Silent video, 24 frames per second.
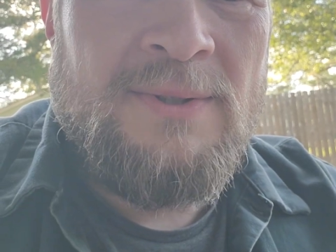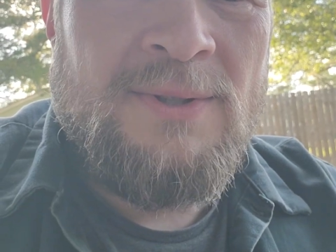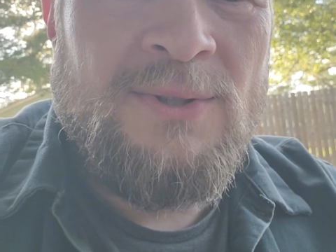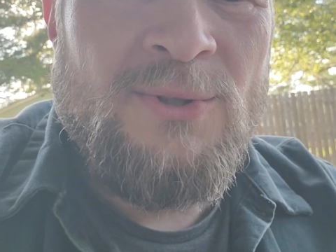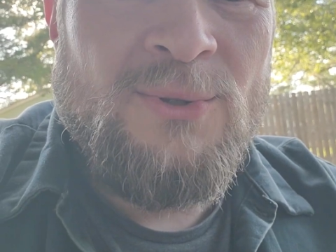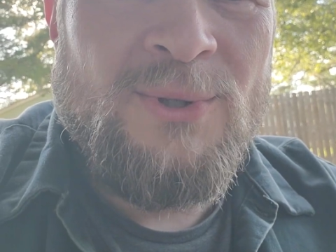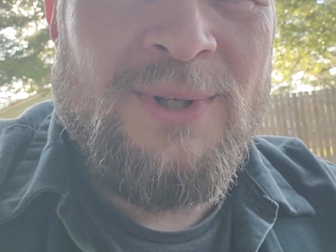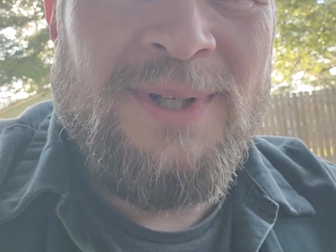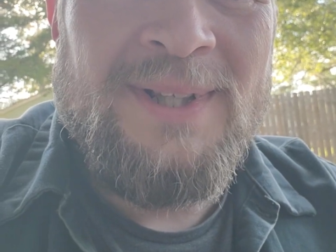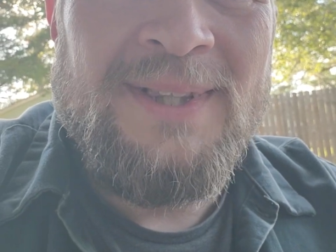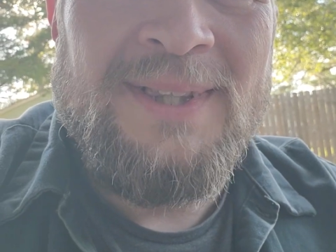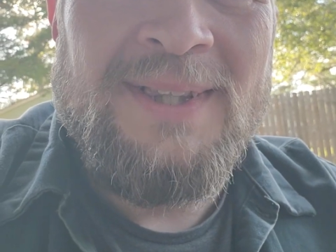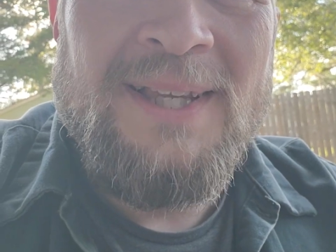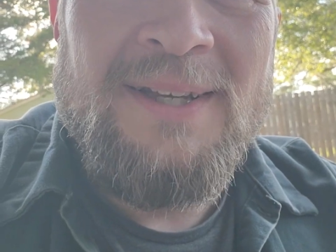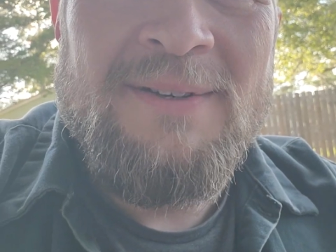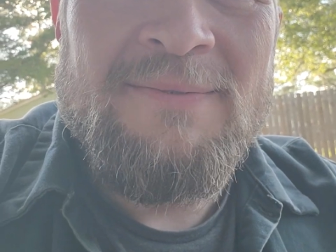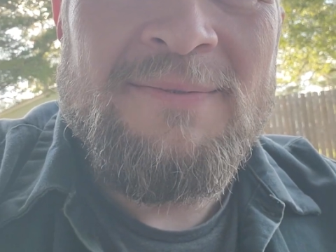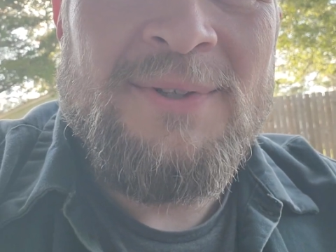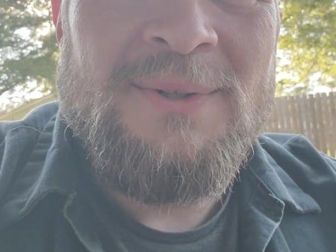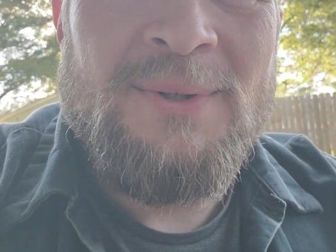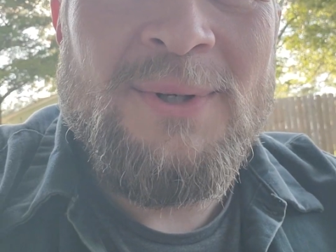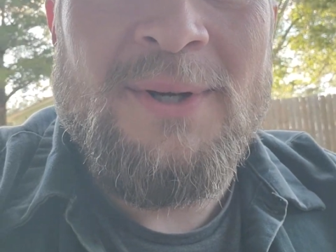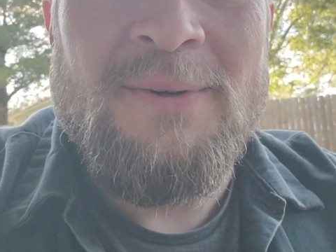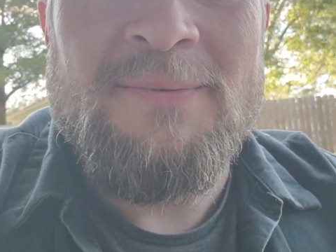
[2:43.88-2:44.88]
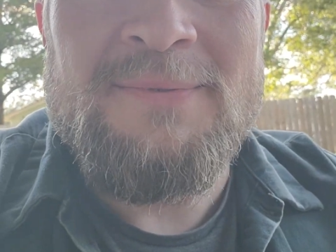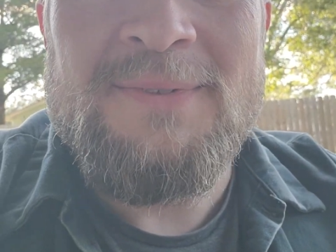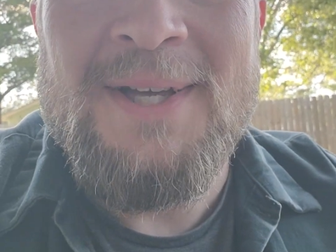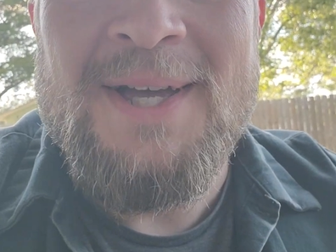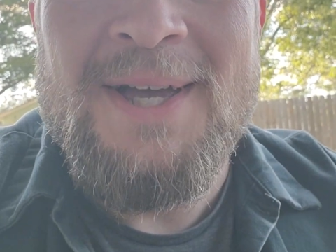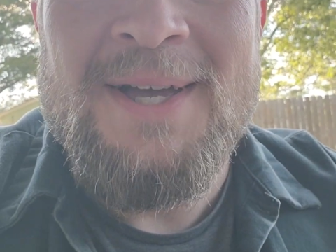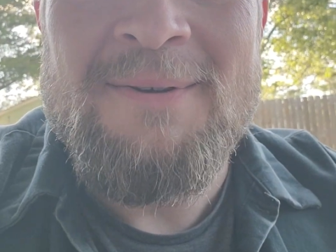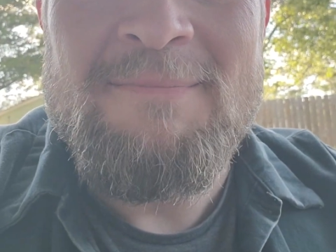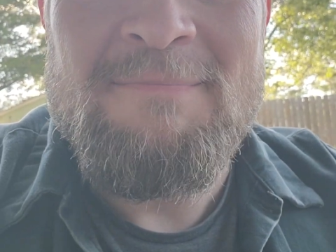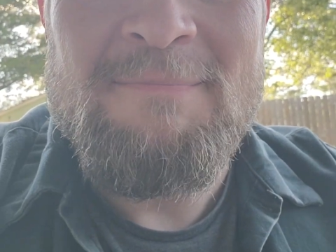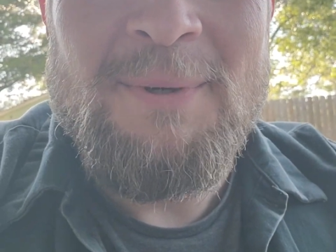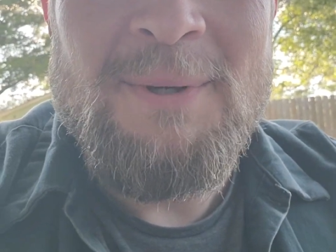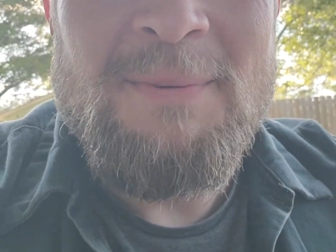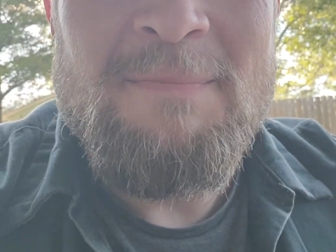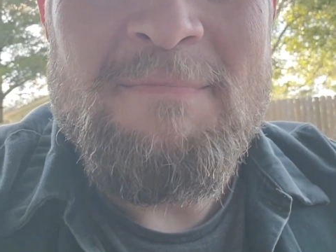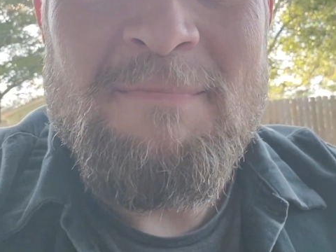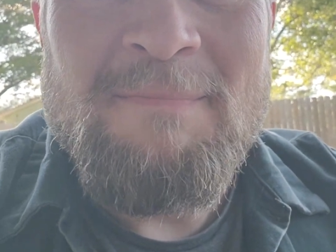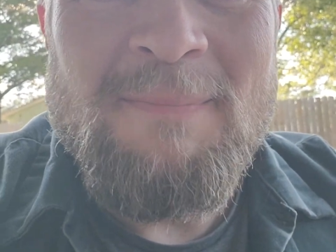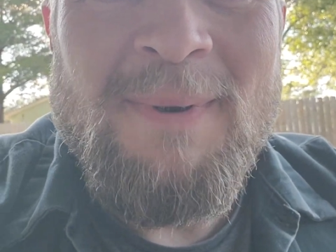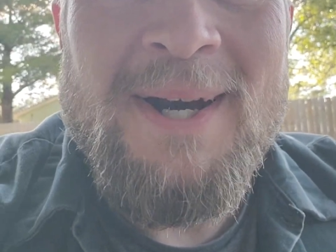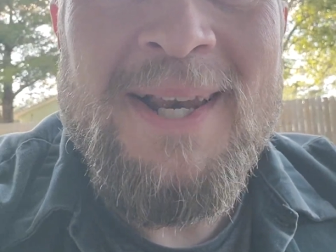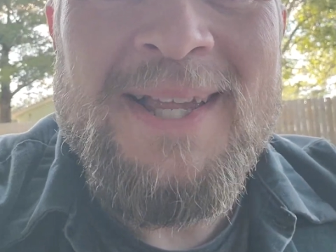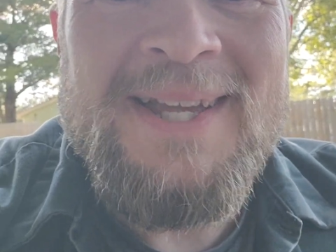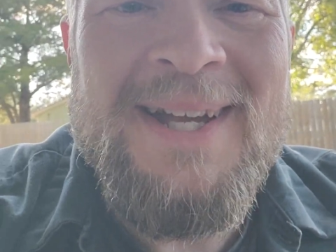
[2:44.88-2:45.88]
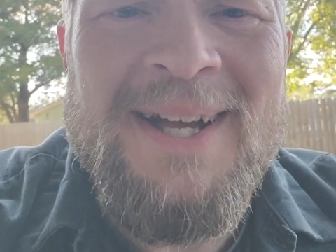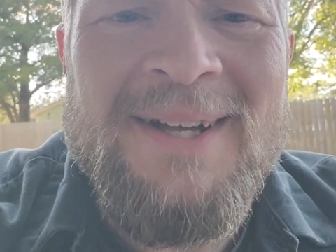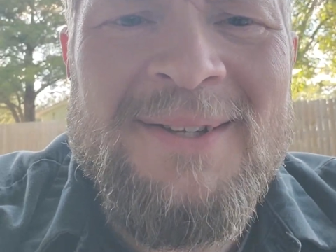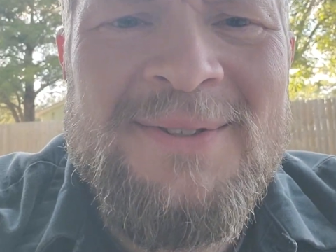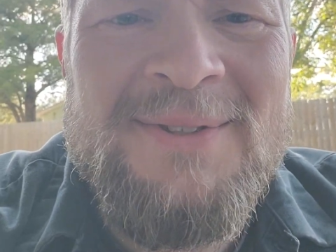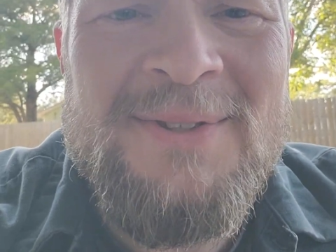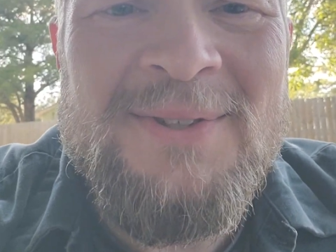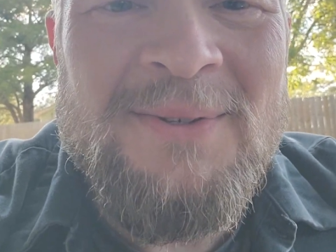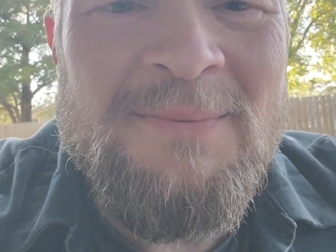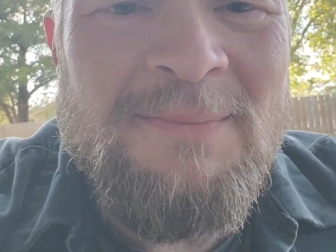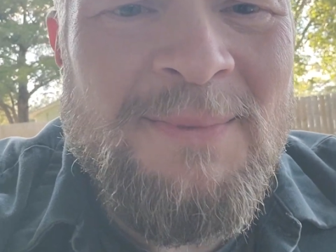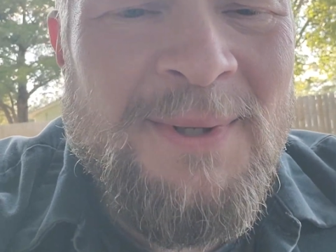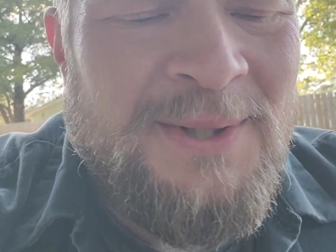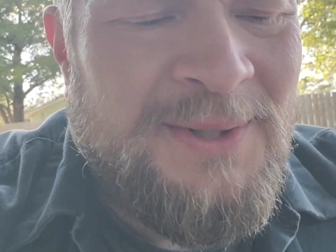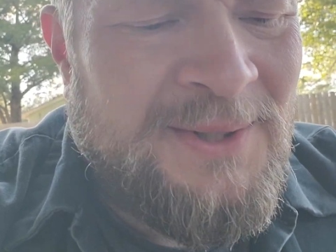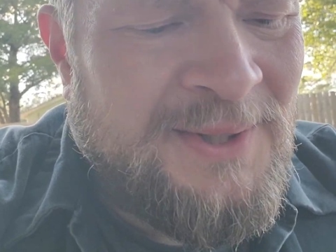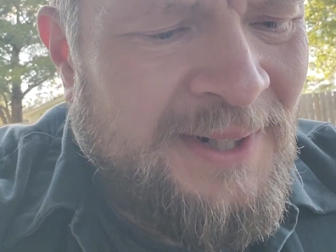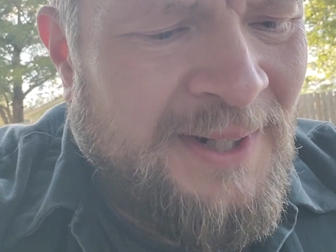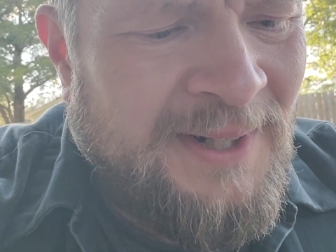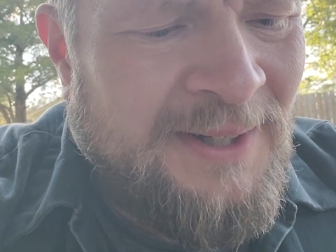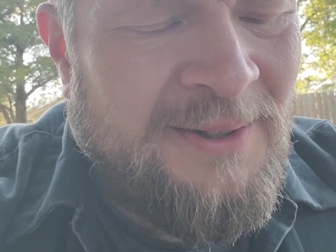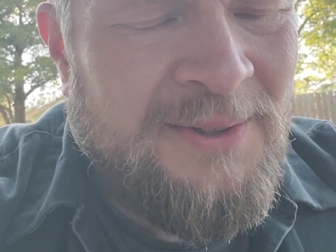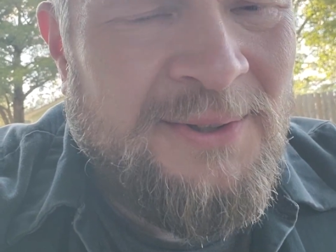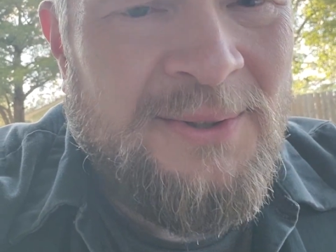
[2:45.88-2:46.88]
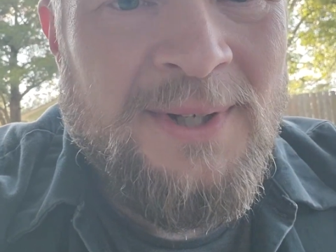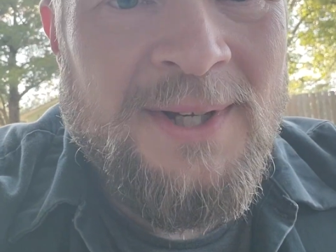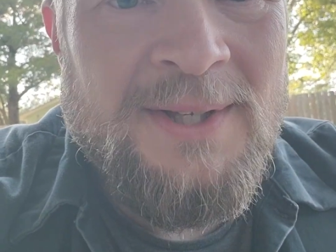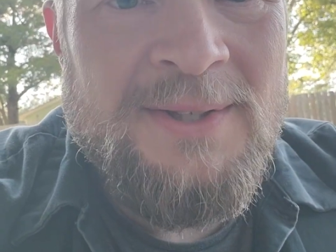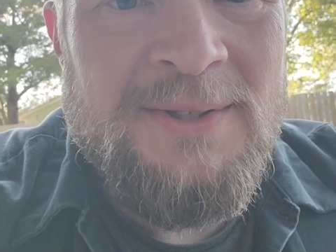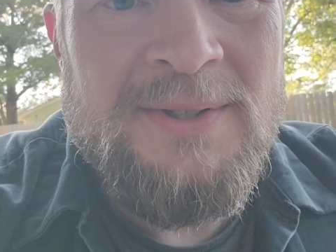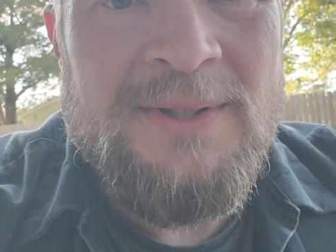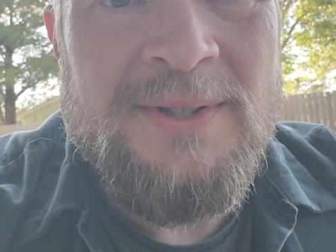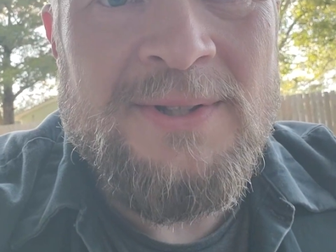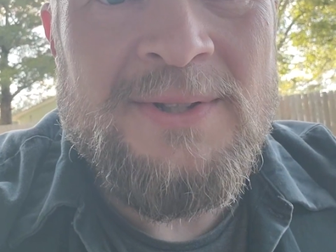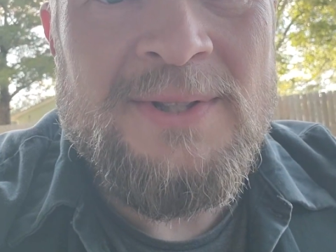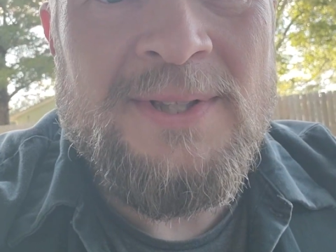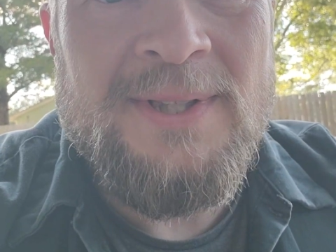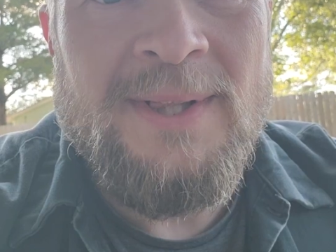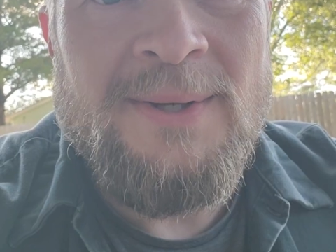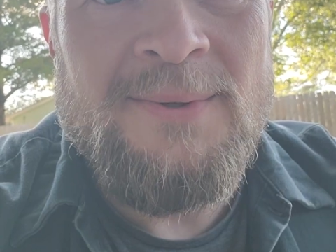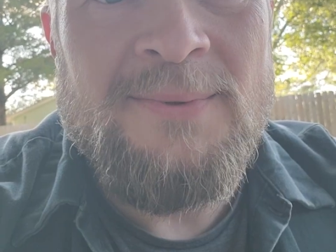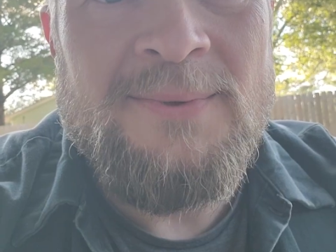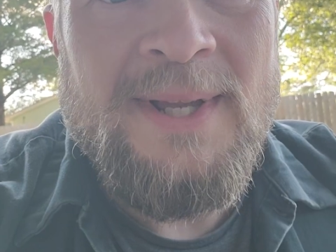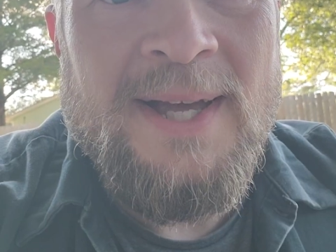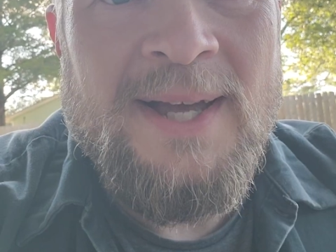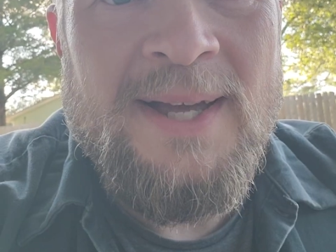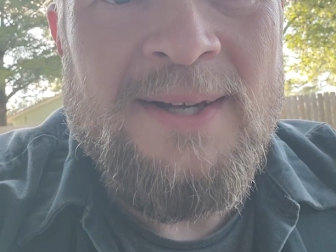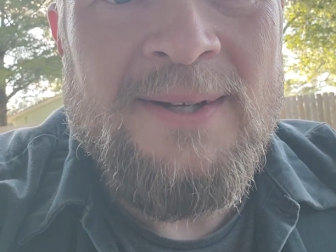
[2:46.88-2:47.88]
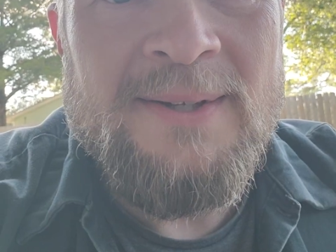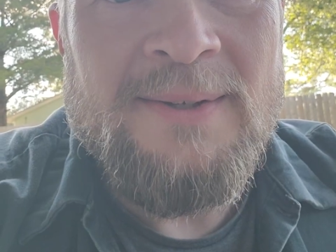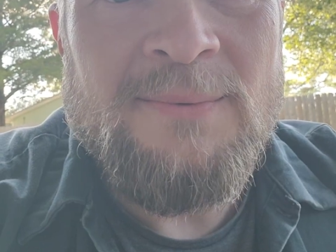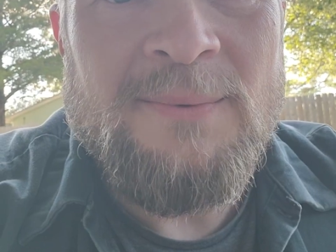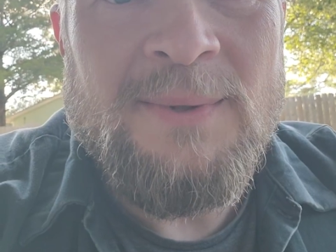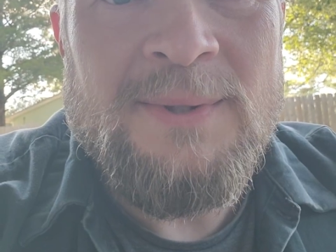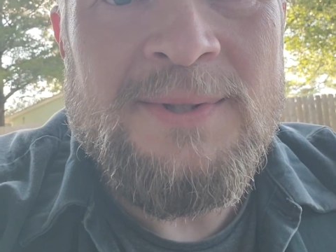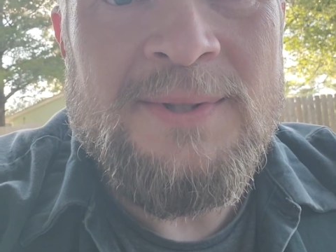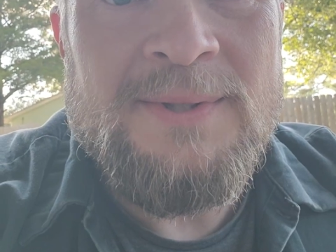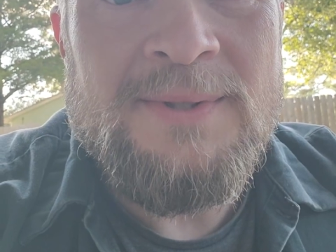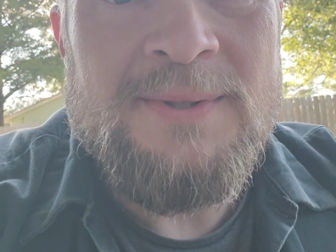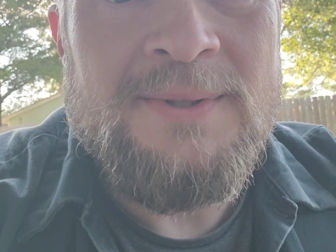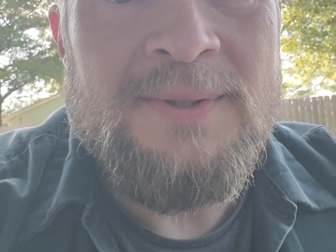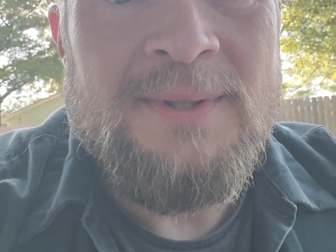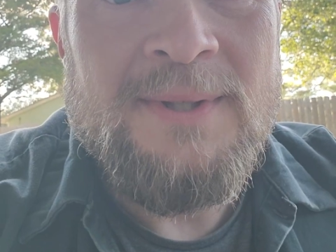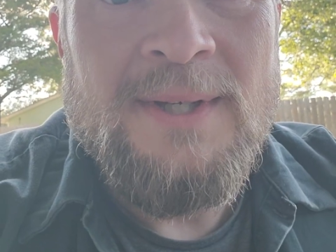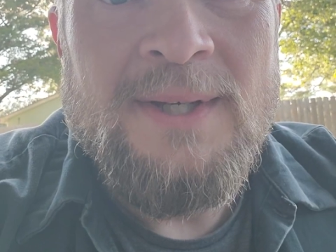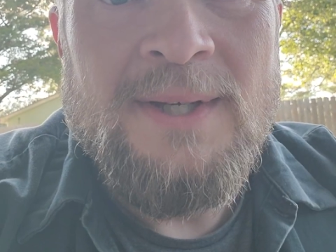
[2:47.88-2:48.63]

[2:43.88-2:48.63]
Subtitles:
can live. You don't have to put money out so much, and it also gets you to slow down, which is